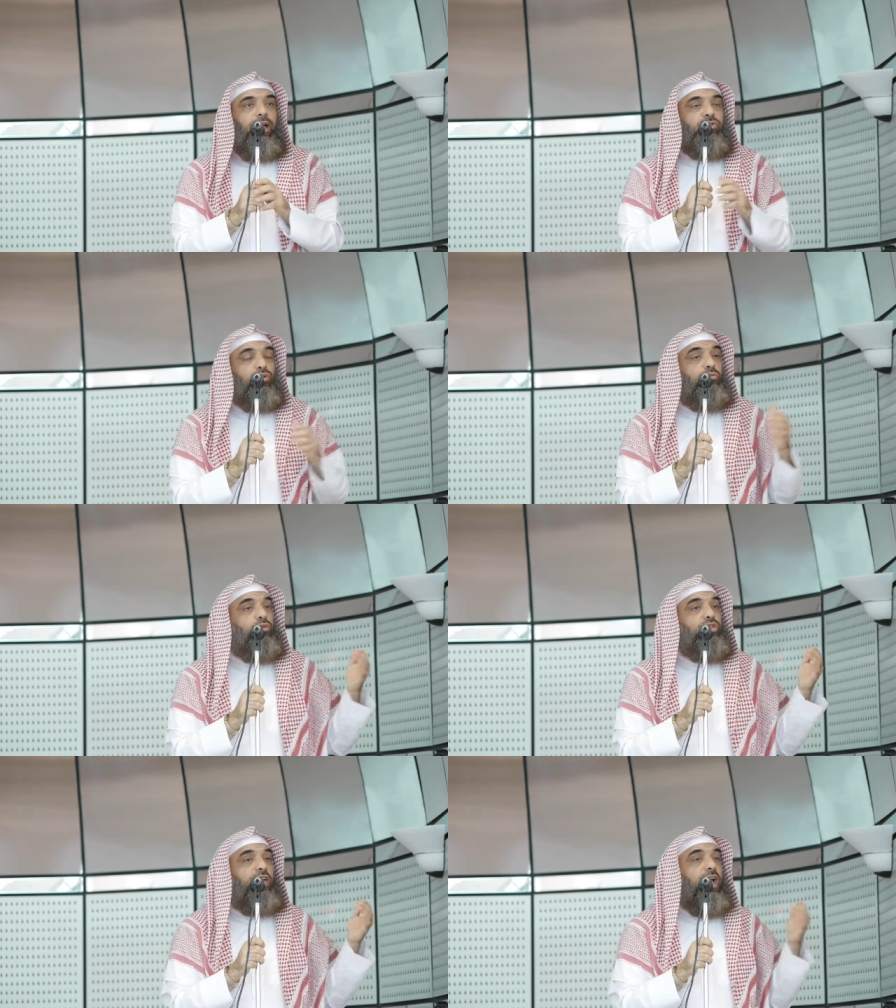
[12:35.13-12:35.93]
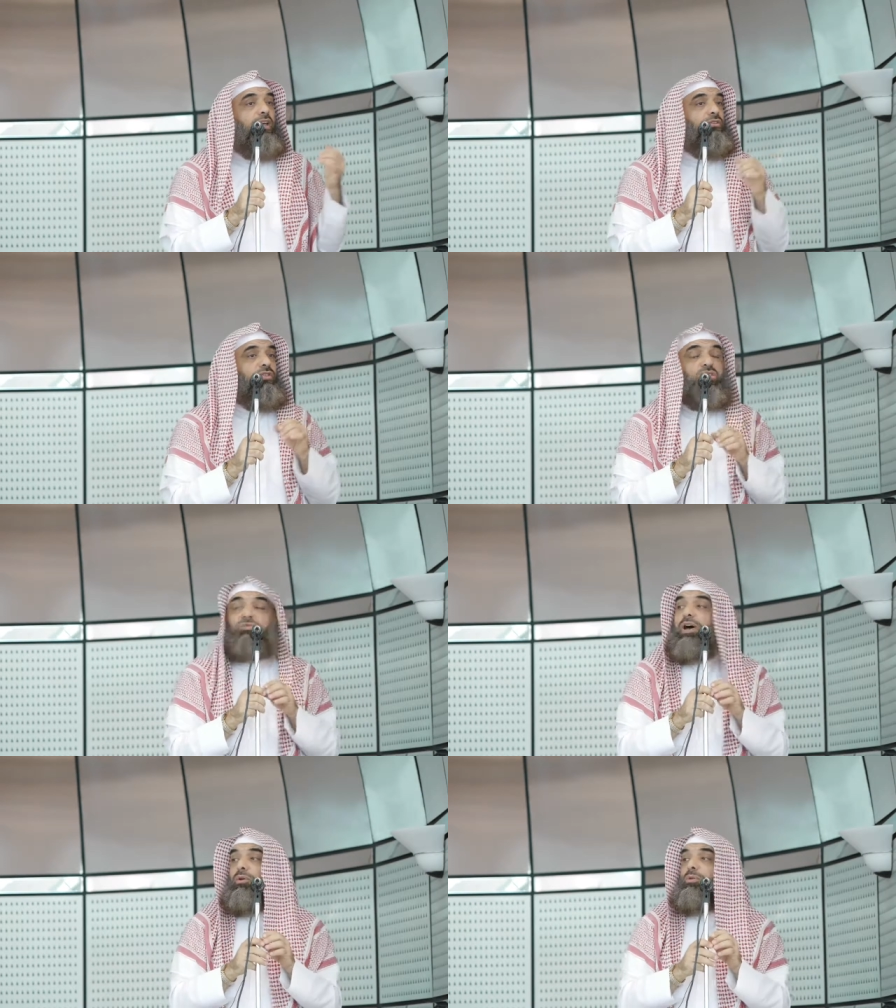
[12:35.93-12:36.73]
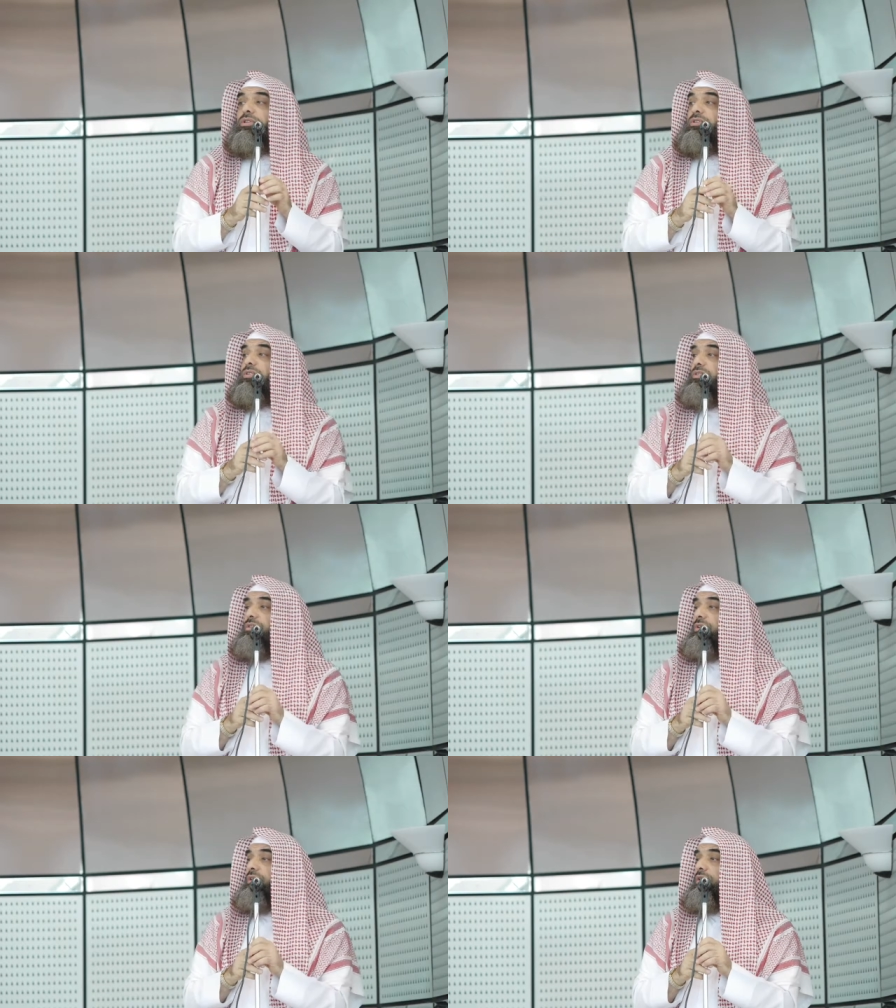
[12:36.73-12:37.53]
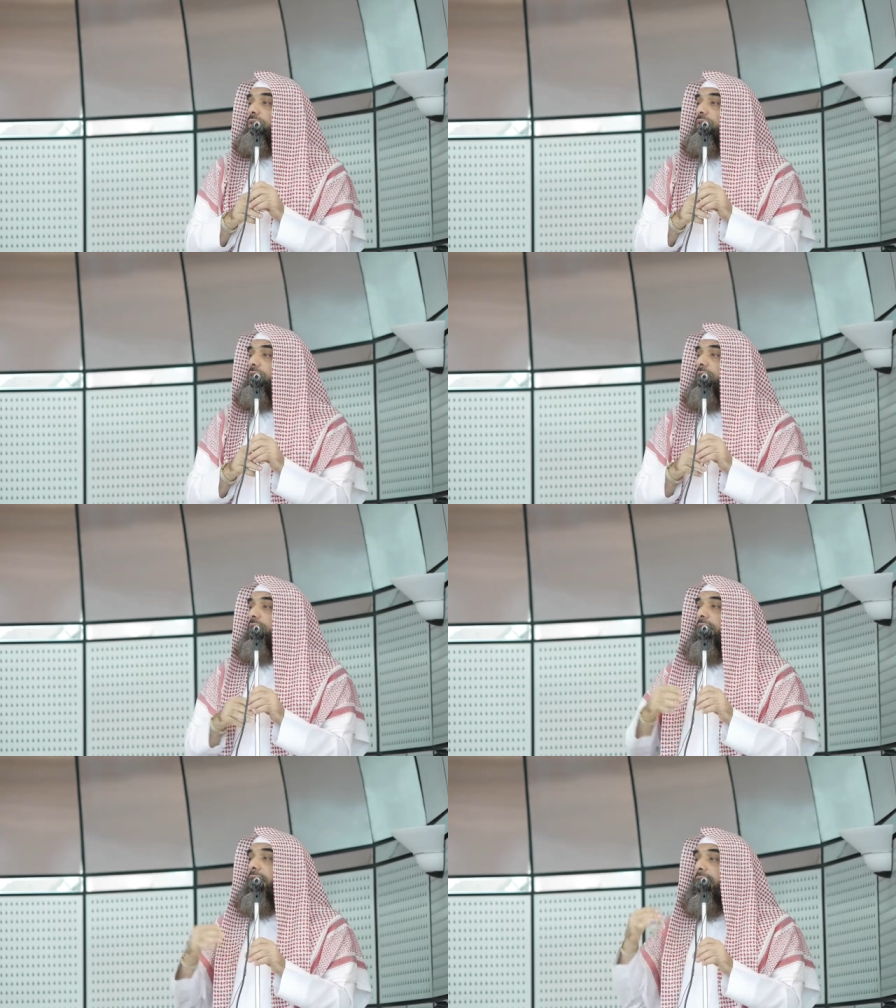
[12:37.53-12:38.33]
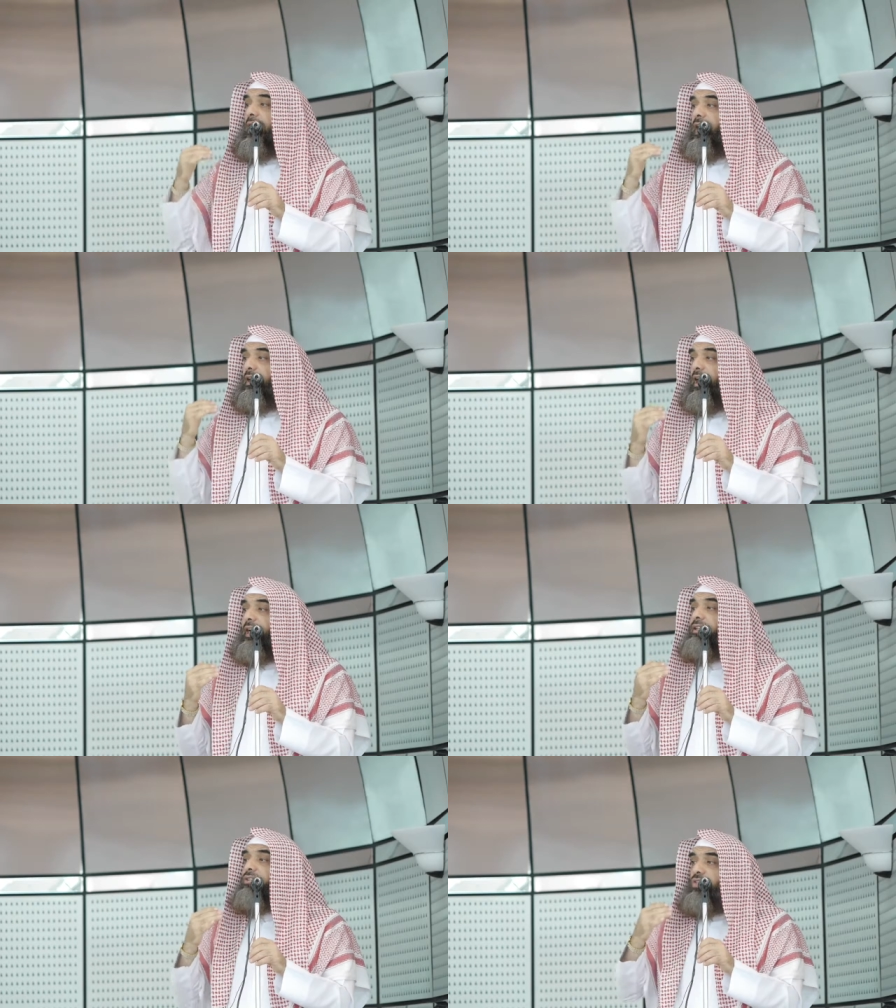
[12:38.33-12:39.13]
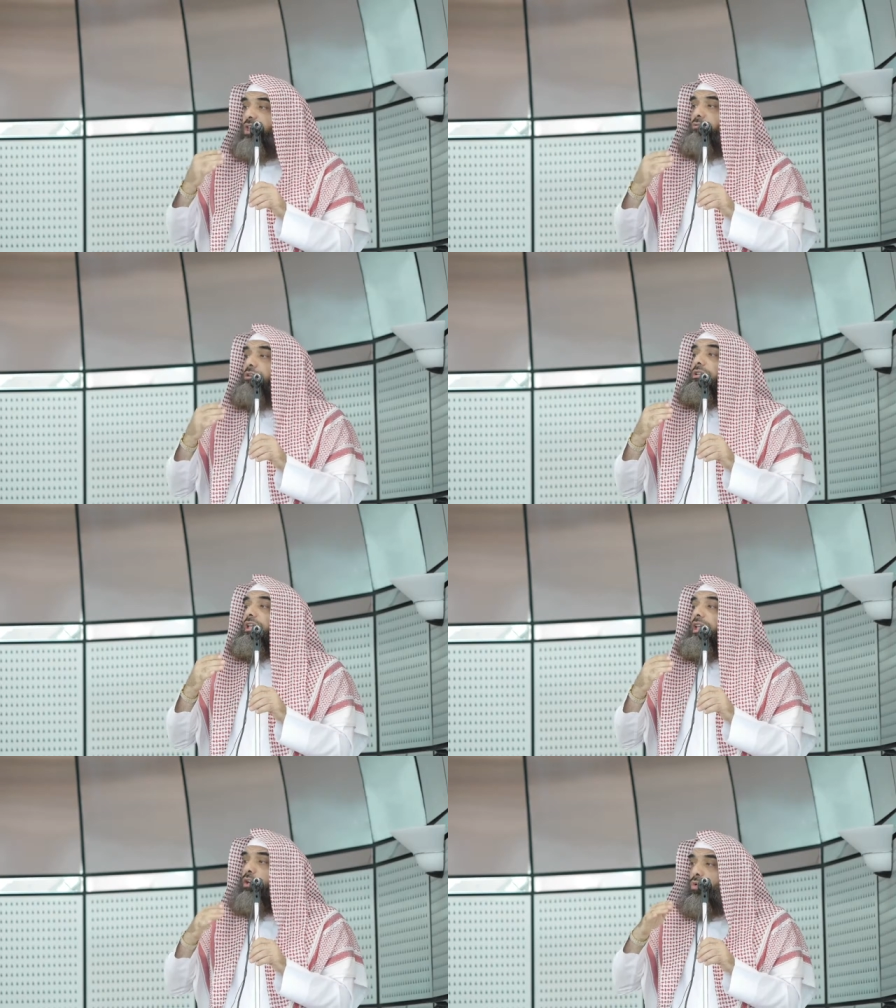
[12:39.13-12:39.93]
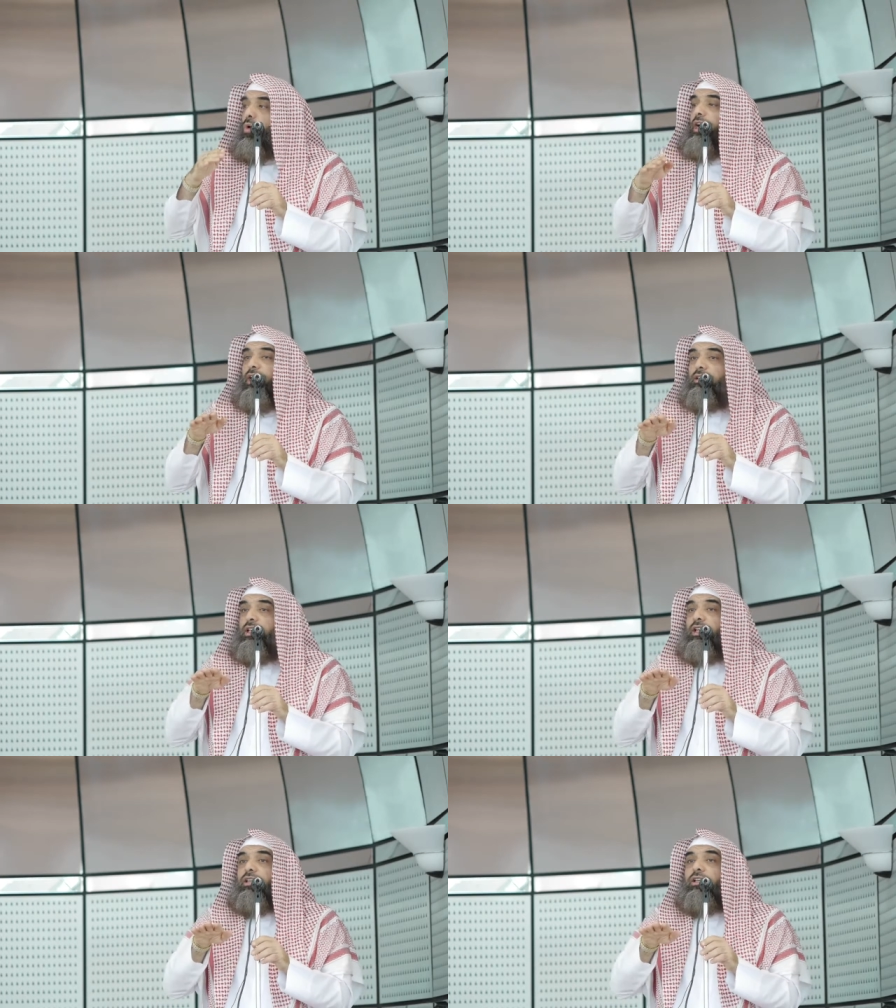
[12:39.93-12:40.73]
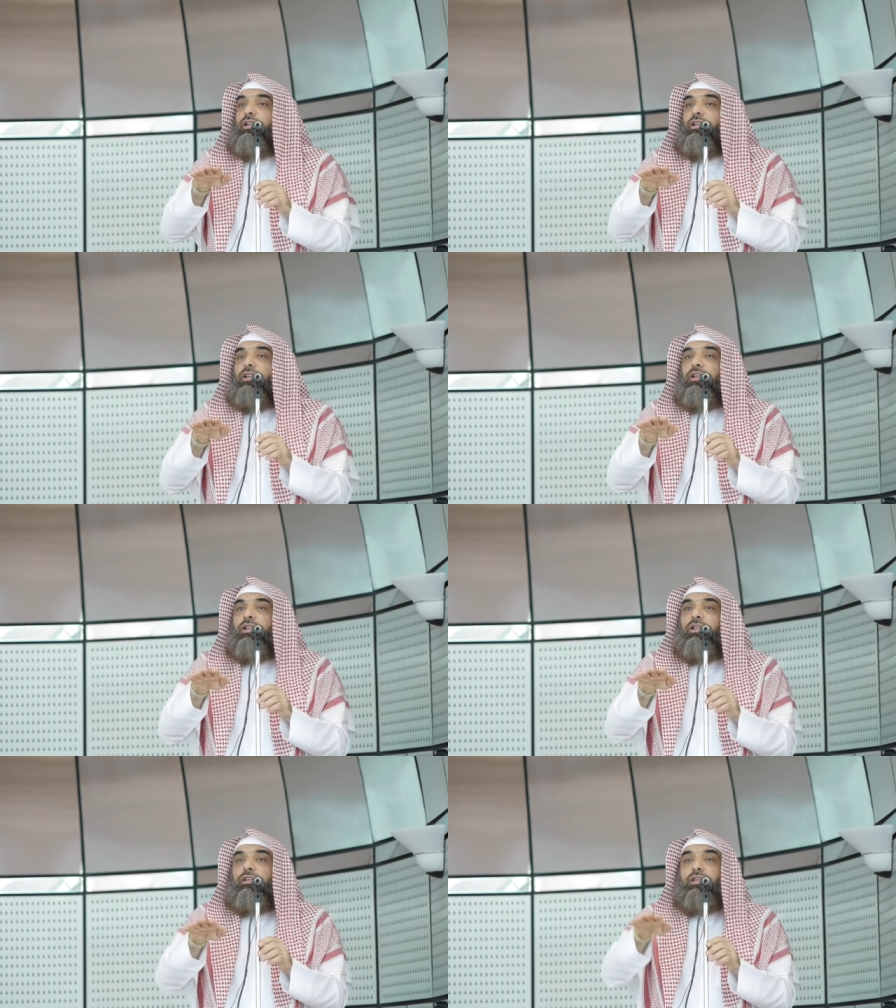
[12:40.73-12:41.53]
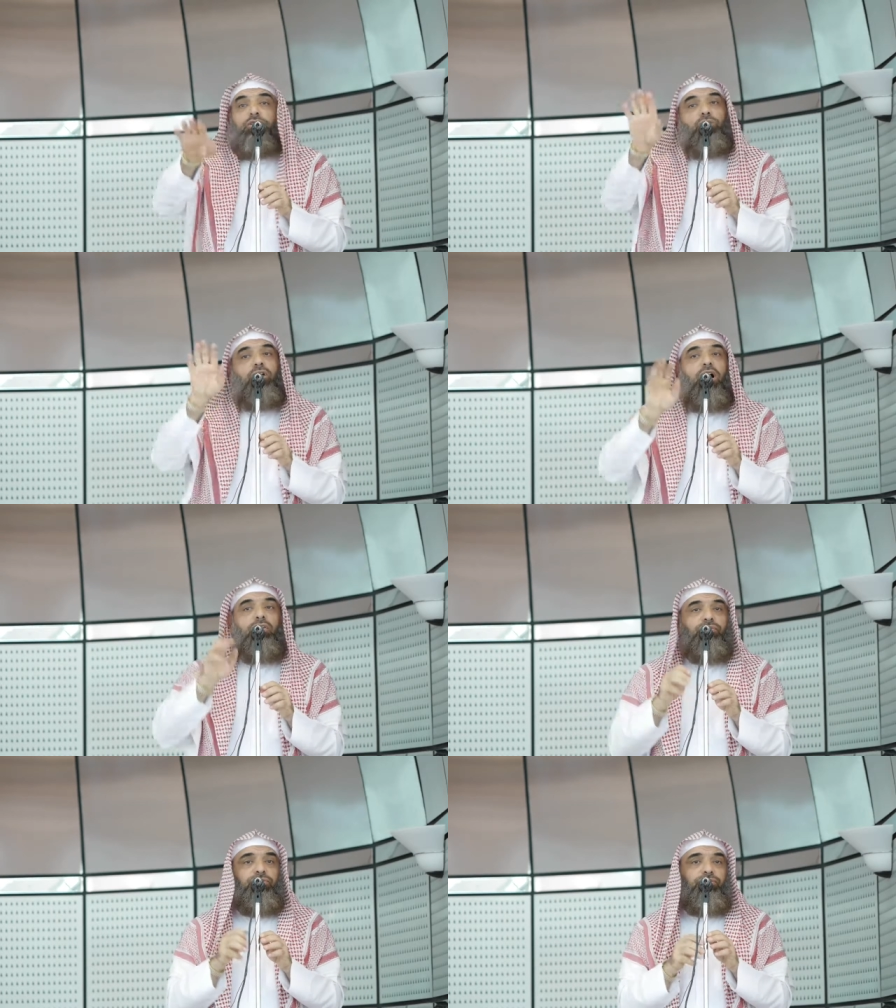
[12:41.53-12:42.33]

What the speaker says: So Musa gathered his followers, and at night, secretly and quietly, they took off.